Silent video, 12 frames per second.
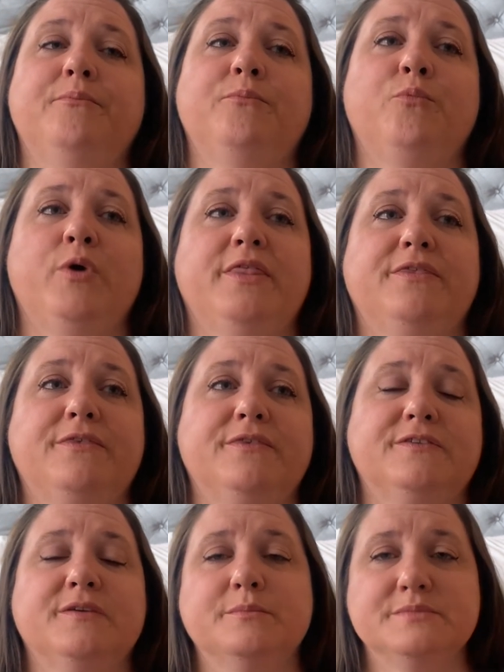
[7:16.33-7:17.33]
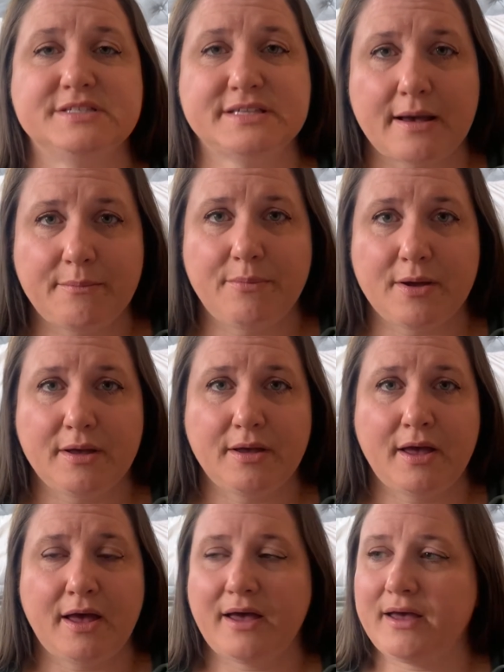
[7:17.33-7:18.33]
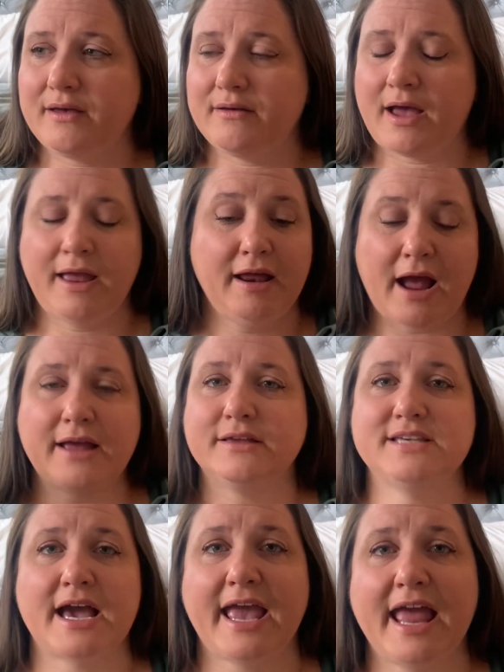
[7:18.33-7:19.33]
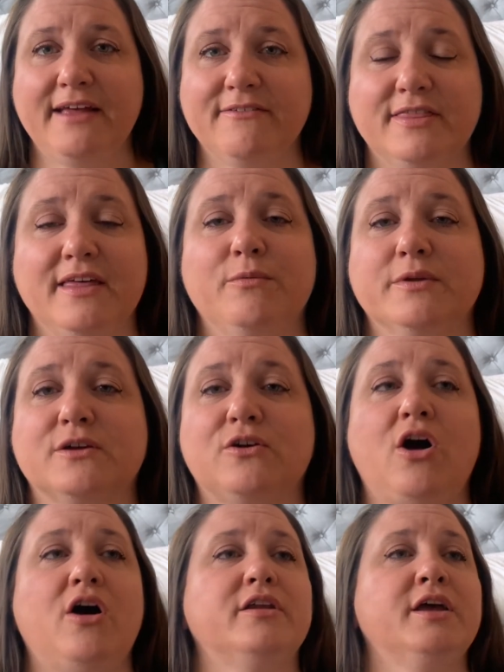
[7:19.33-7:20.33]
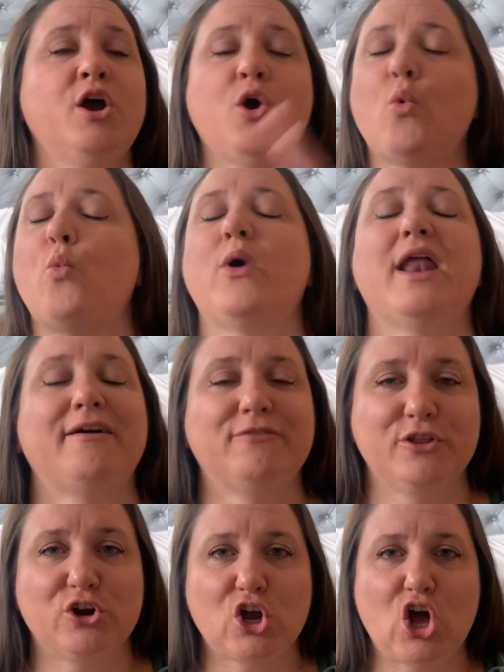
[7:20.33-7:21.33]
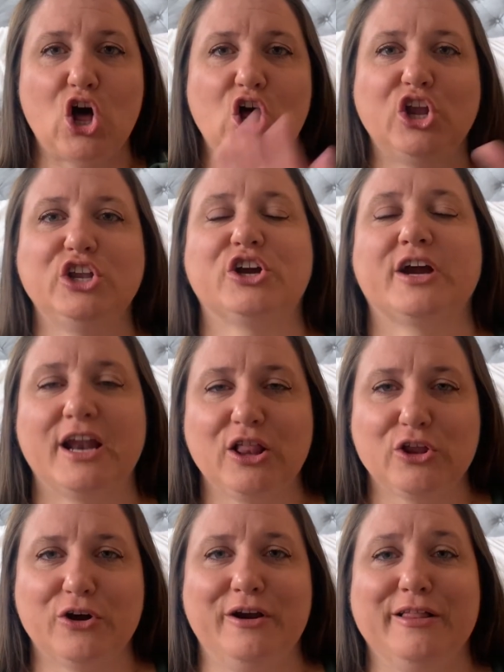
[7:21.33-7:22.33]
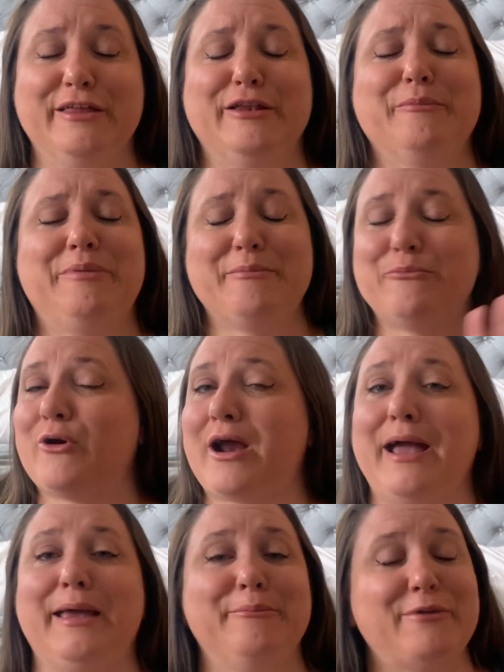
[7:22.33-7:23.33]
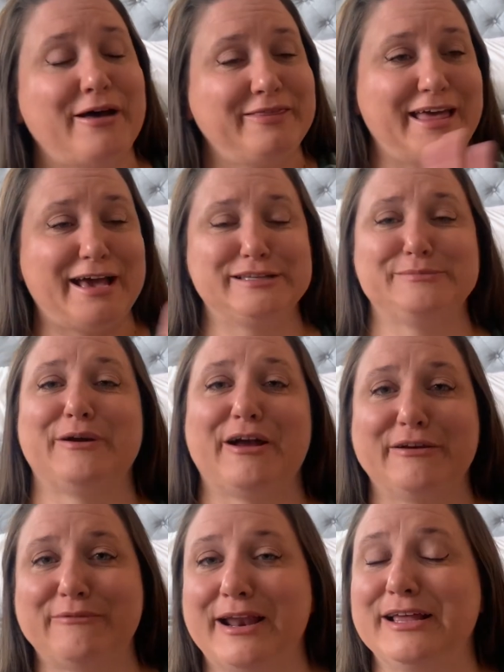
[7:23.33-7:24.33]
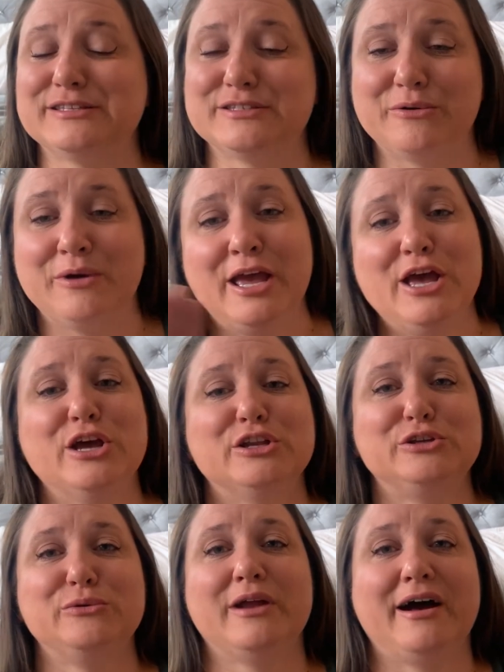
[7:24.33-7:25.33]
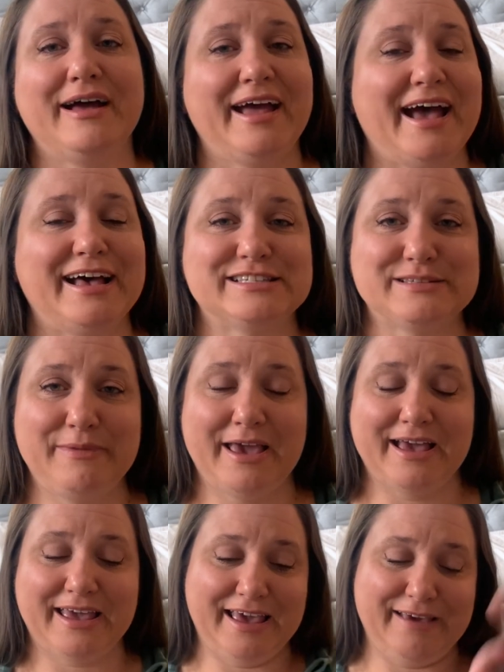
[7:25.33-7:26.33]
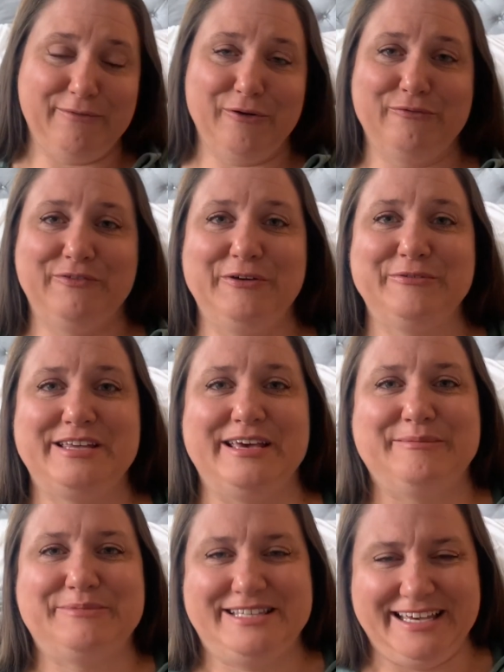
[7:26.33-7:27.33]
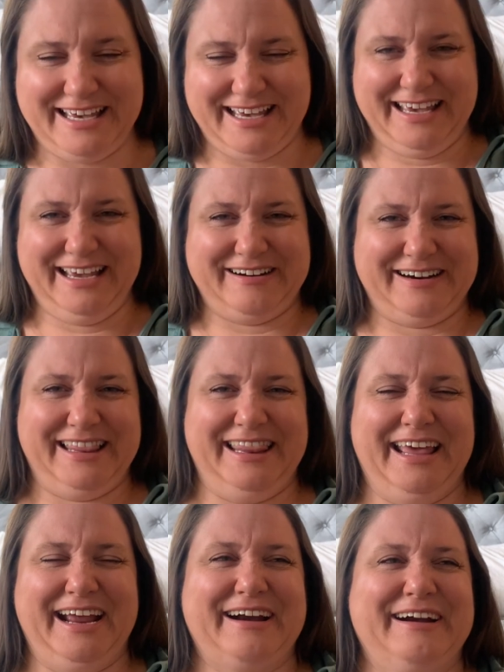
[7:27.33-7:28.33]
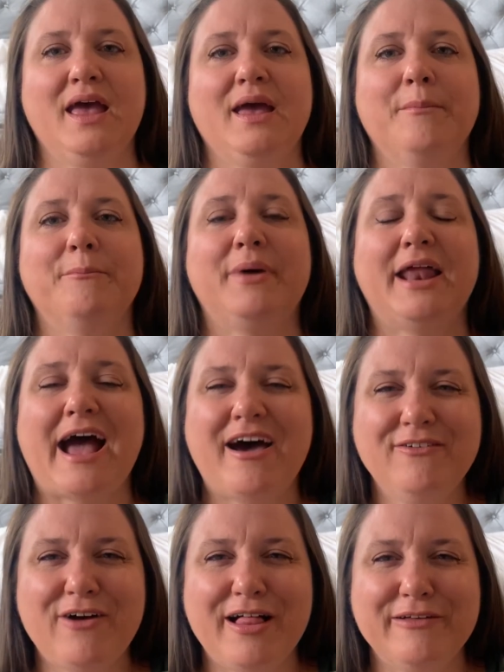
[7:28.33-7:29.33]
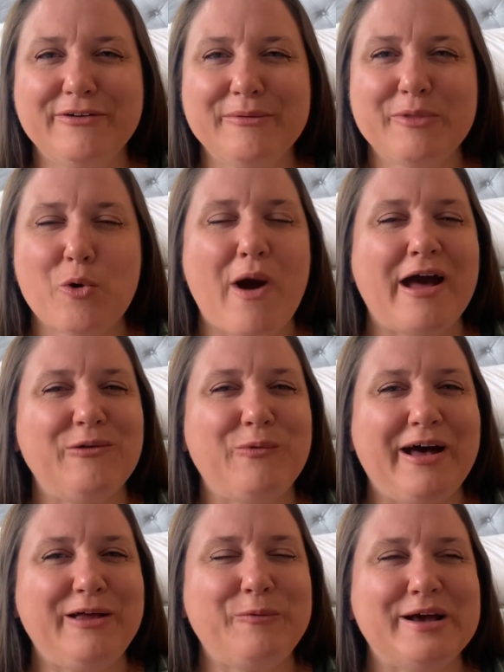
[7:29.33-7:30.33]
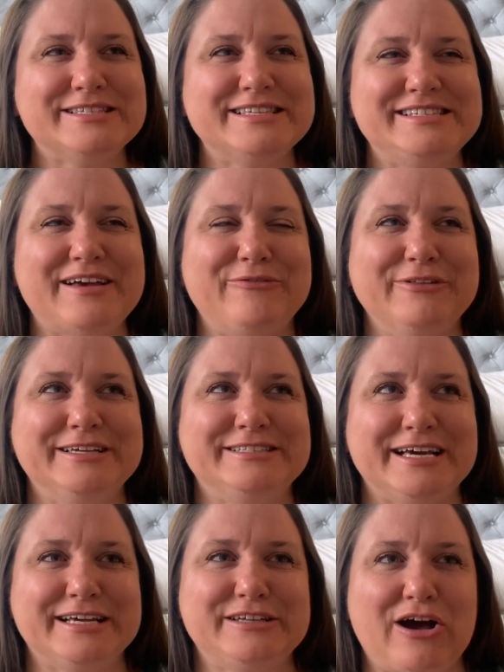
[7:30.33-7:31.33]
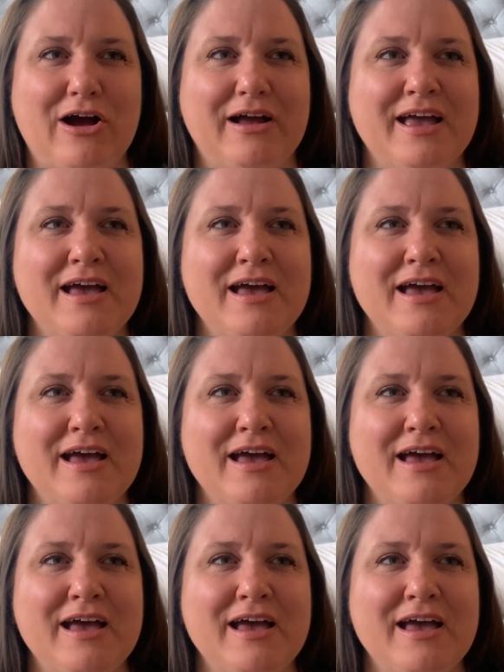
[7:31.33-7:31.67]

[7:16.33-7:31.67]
with some I can't even think what they're called. Whatever they're called, you're going to learn a little bit more. I am not the expert on Reddit, so do not ask me. I could give you a few tips here and there. But out of all of them, the Wild Wild West is definitely TikTok.